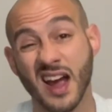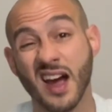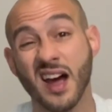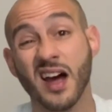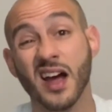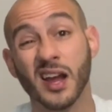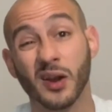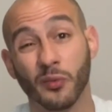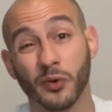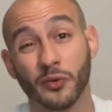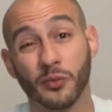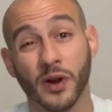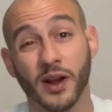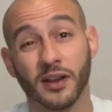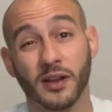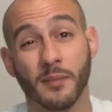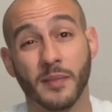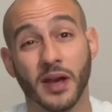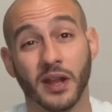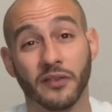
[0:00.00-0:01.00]
I would
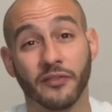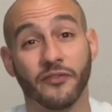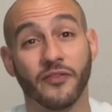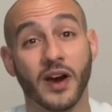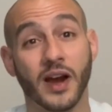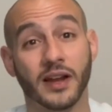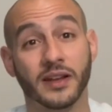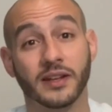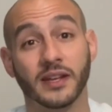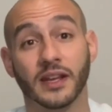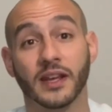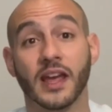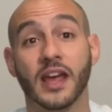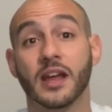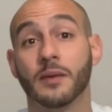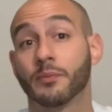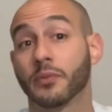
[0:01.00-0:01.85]
recommend finding a